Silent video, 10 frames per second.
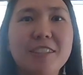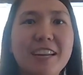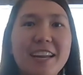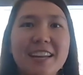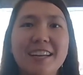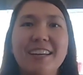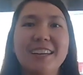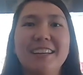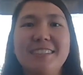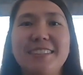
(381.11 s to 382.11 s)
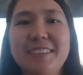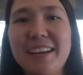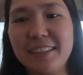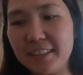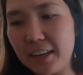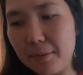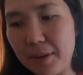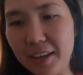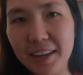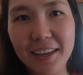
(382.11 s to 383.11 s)
today. See you next time.
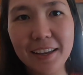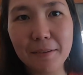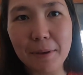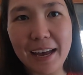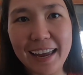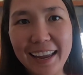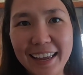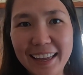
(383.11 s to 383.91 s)
Bye.